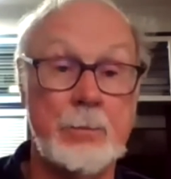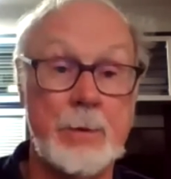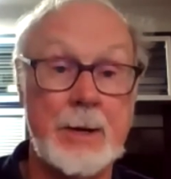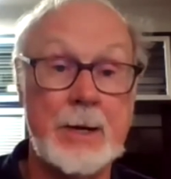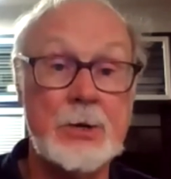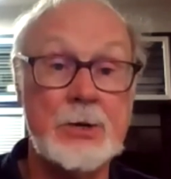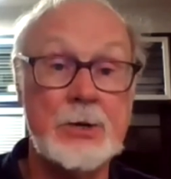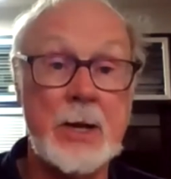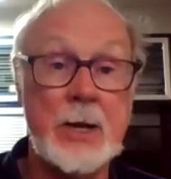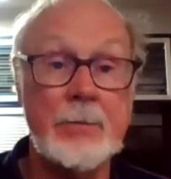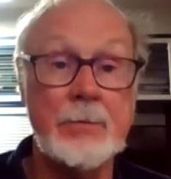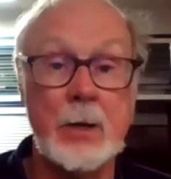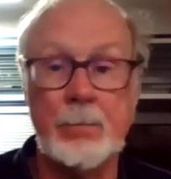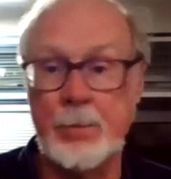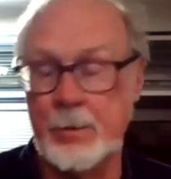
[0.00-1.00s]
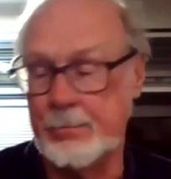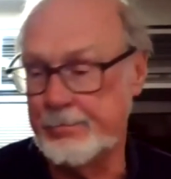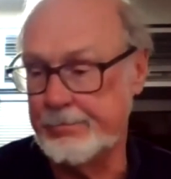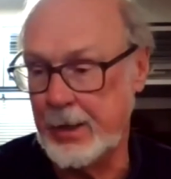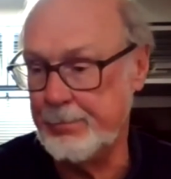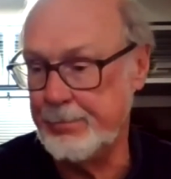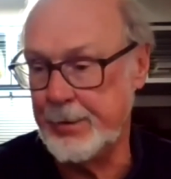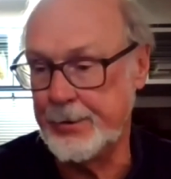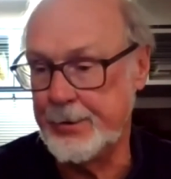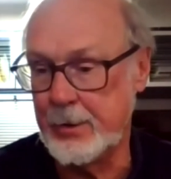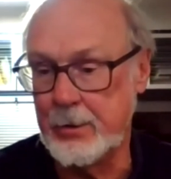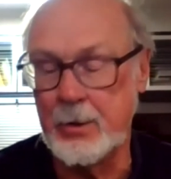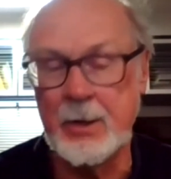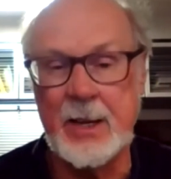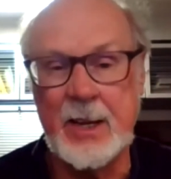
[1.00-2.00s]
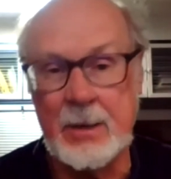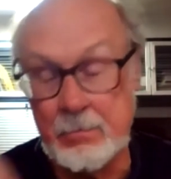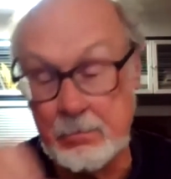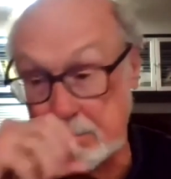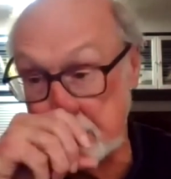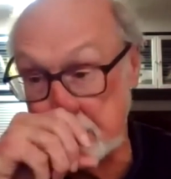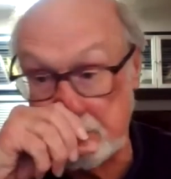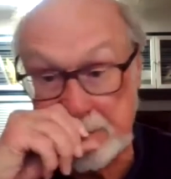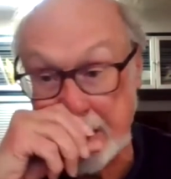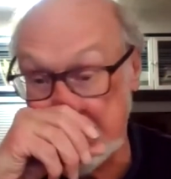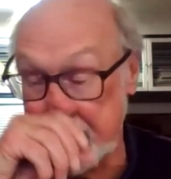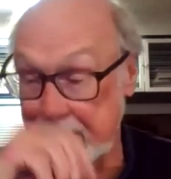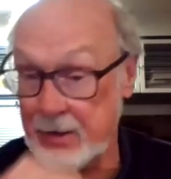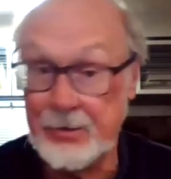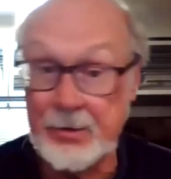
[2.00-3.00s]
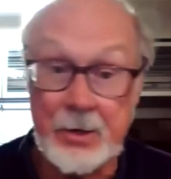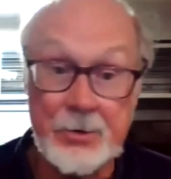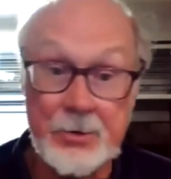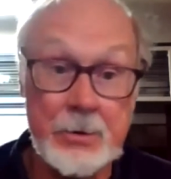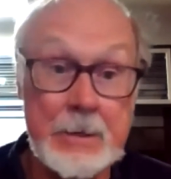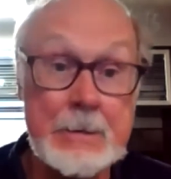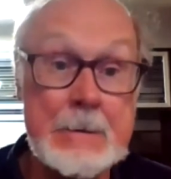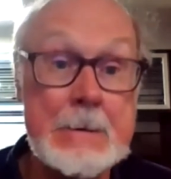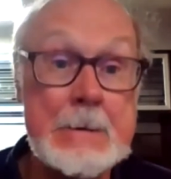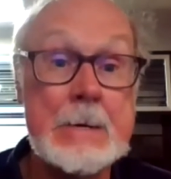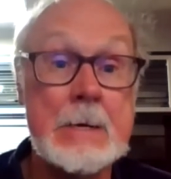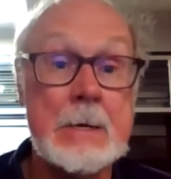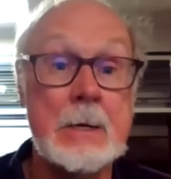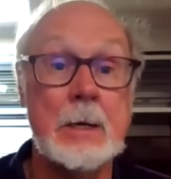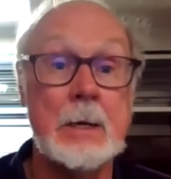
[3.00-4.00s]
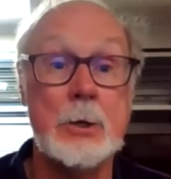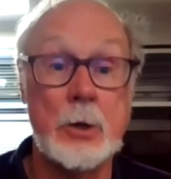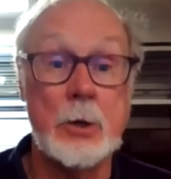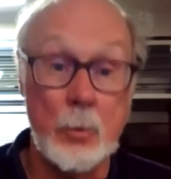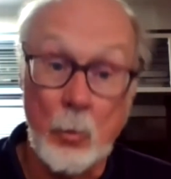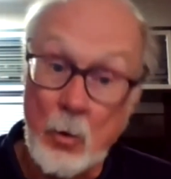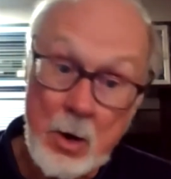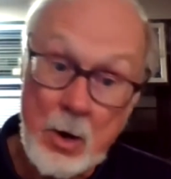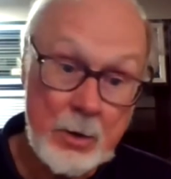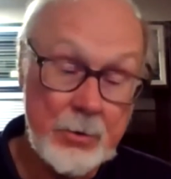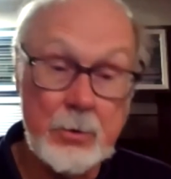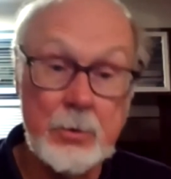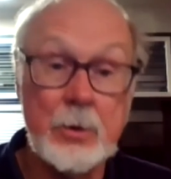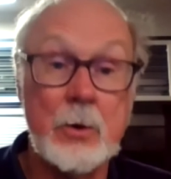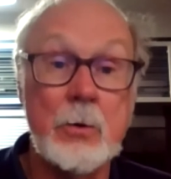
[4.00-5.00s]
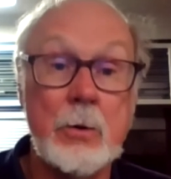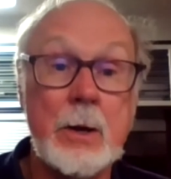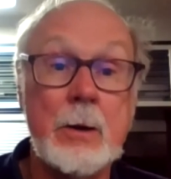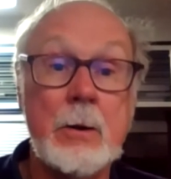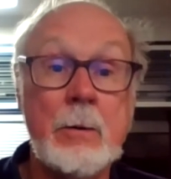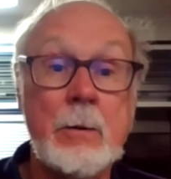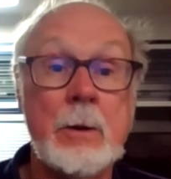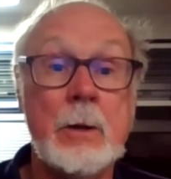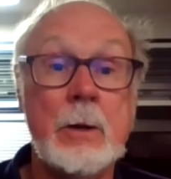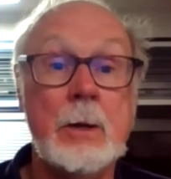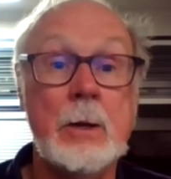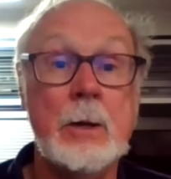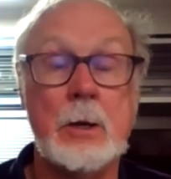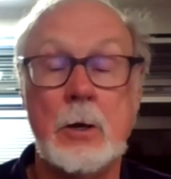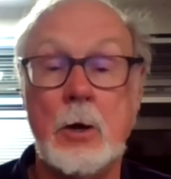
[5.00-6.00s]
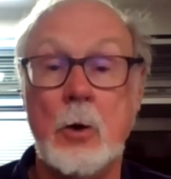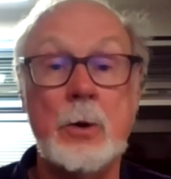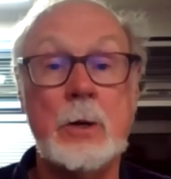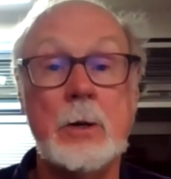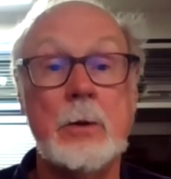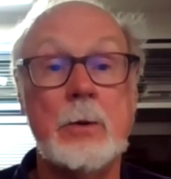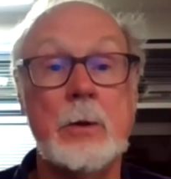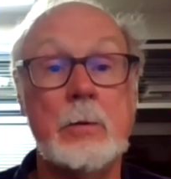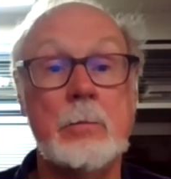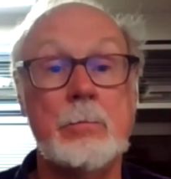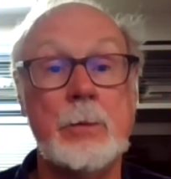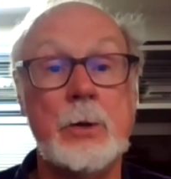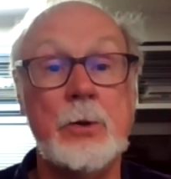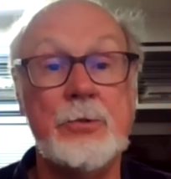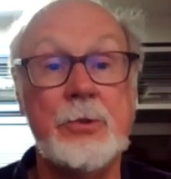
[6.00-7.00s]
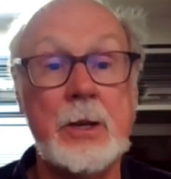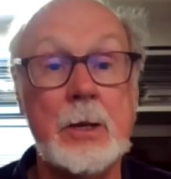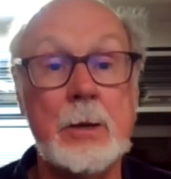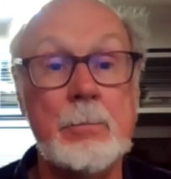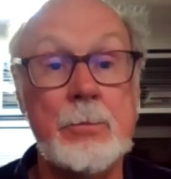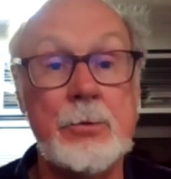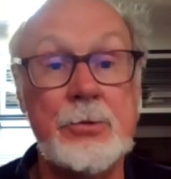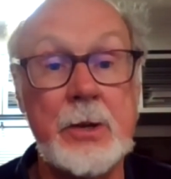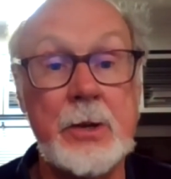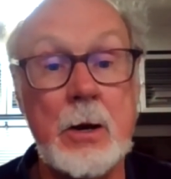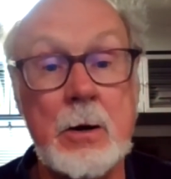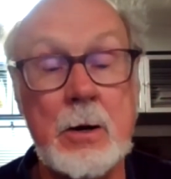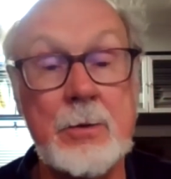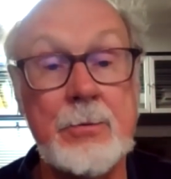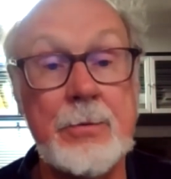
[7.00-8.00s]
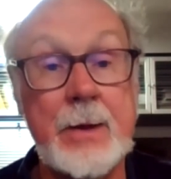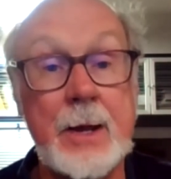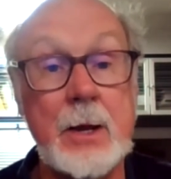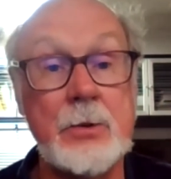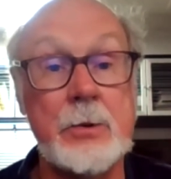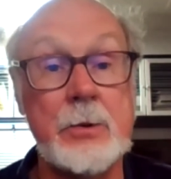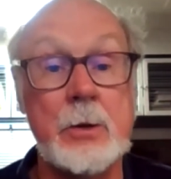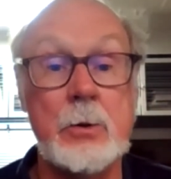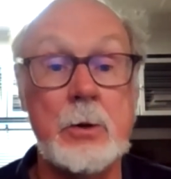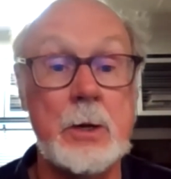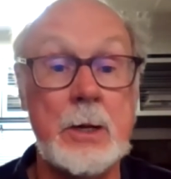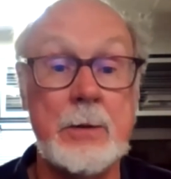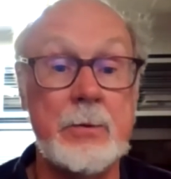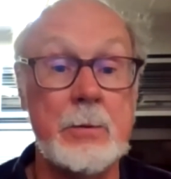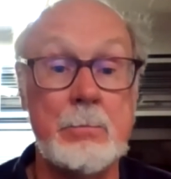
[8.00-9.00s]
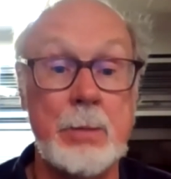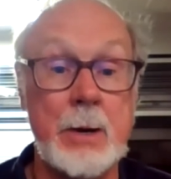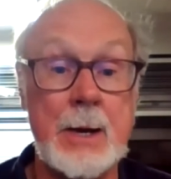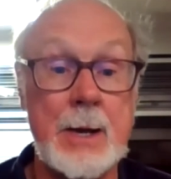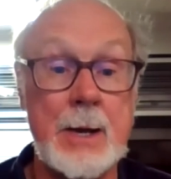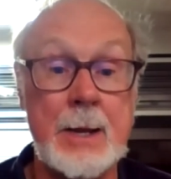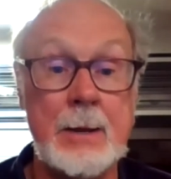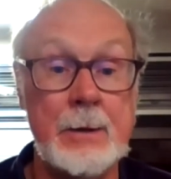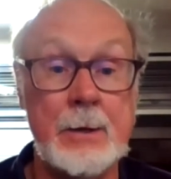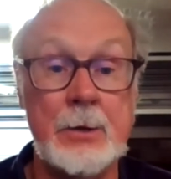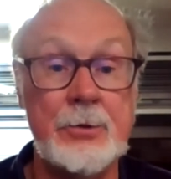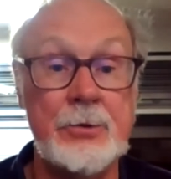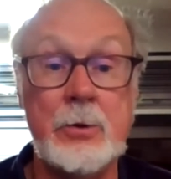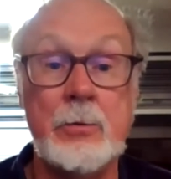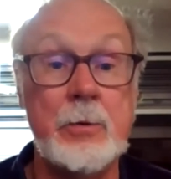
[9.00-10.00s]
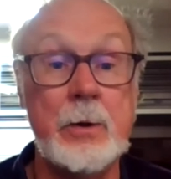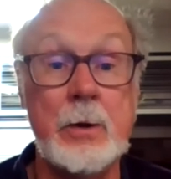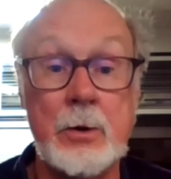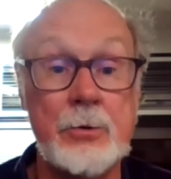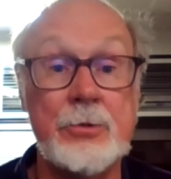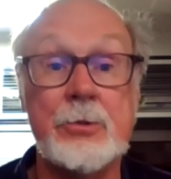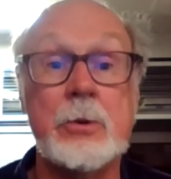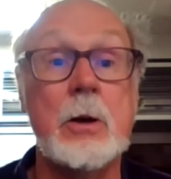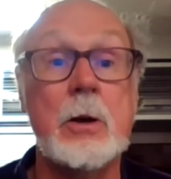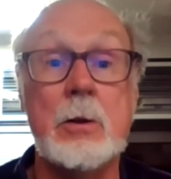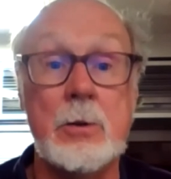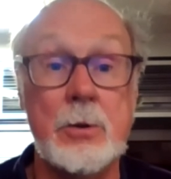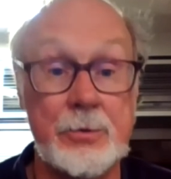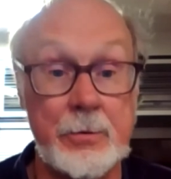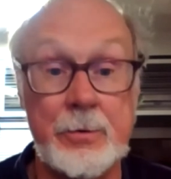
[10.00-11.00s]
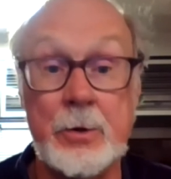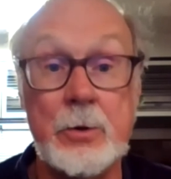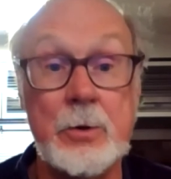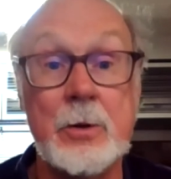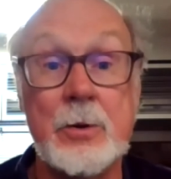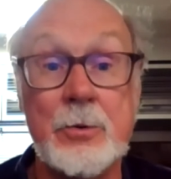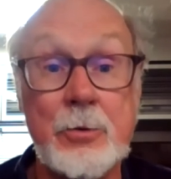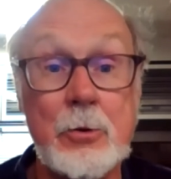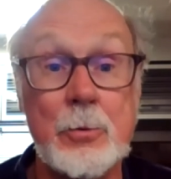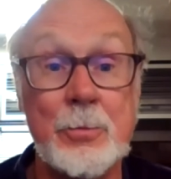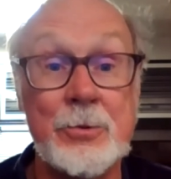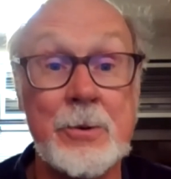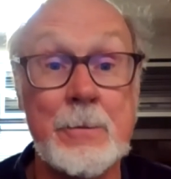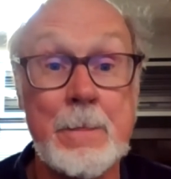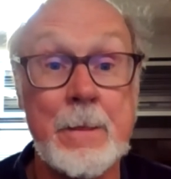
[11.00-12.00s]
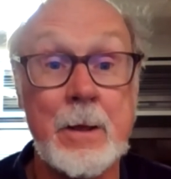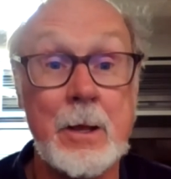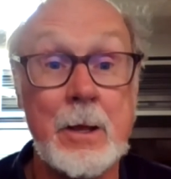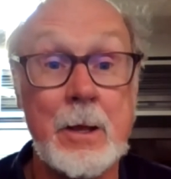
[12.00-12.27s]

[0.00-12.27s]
mine shaft up until the late 19th century. You could walk through the crater, go into the museum, see artifacts, and you could even buy souvenir skulls of Union troops,